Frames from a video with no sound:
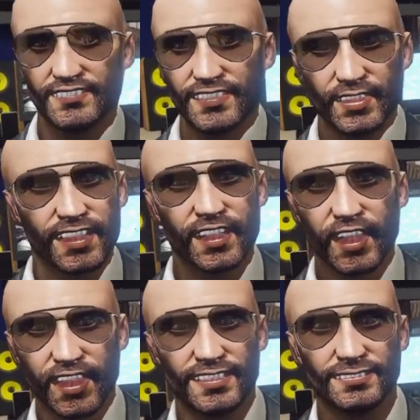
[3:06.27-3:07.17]
5
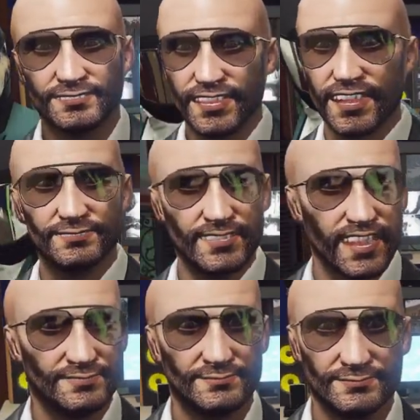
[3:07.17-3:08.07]
hype train, almost complete.
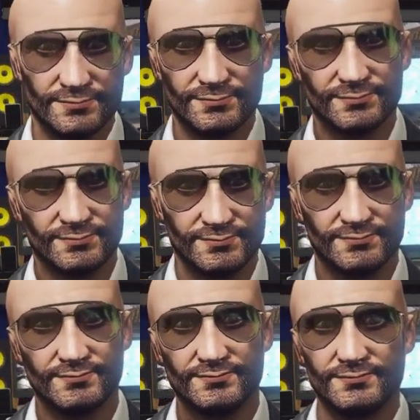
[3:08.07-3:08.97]
Starting up a
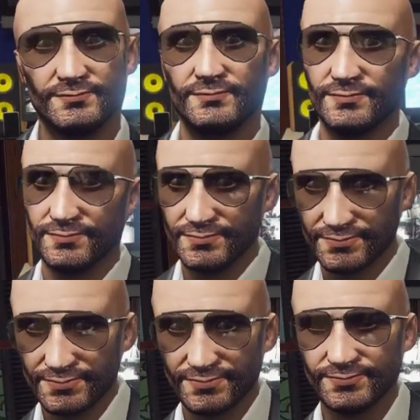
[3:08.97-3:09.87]
GoFundMe for the
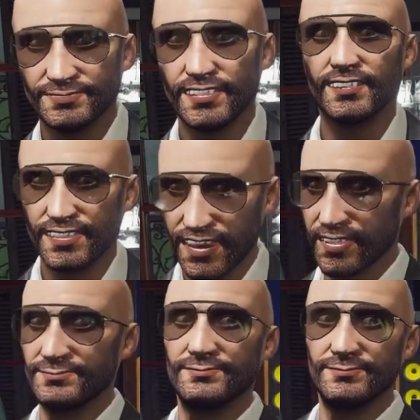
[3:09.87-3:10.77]
Cleanbois. We need please, guys.